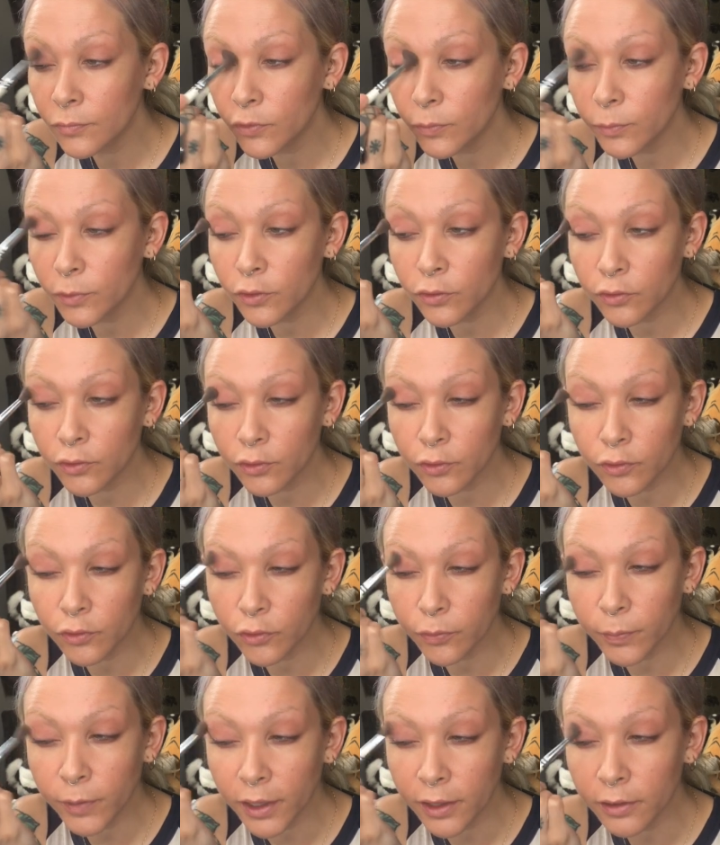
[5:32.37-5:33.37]
Small
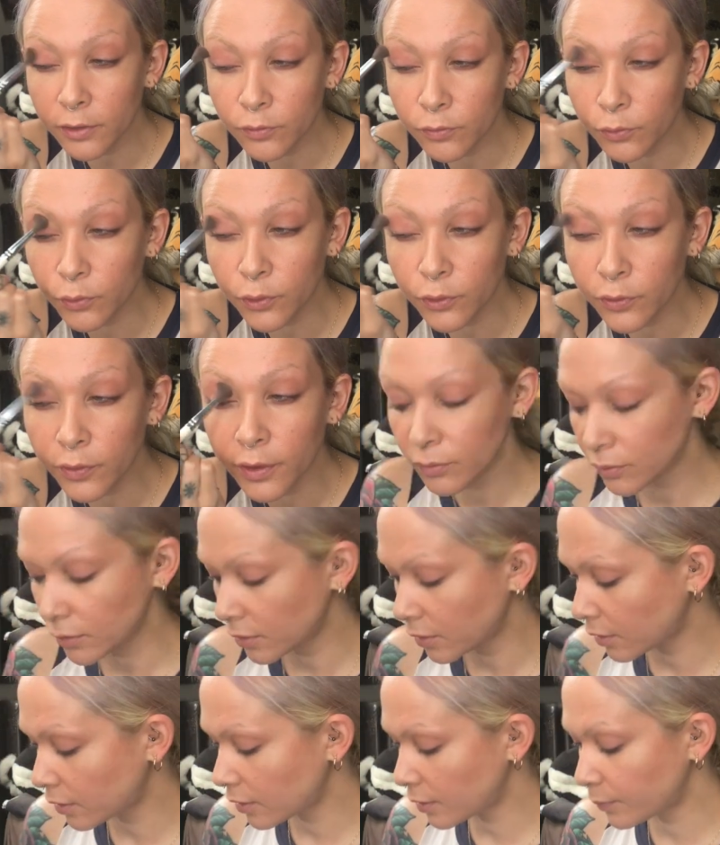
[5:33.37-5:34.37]
circles back and forth.
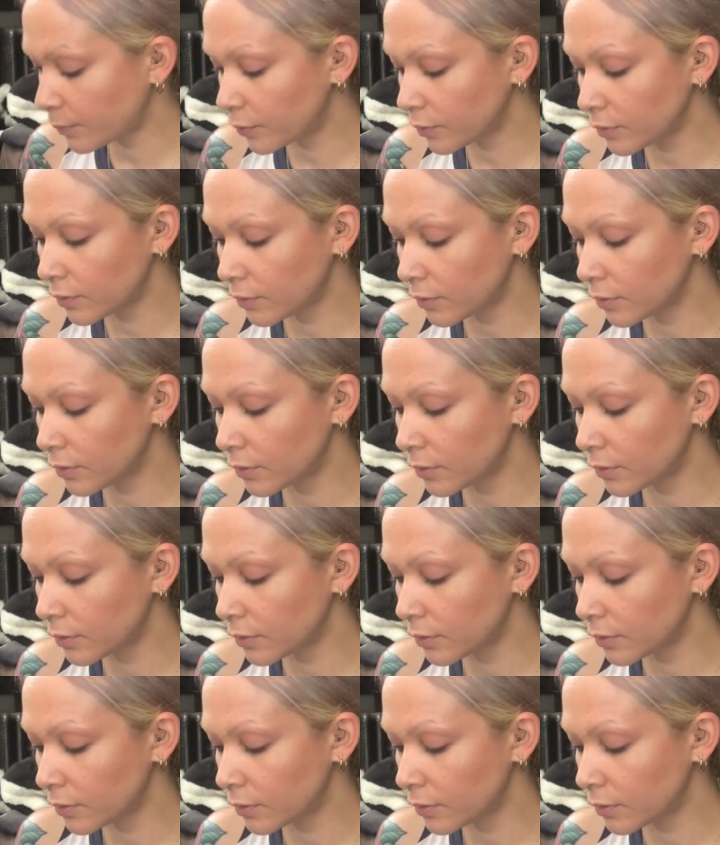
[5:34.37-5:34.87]
I put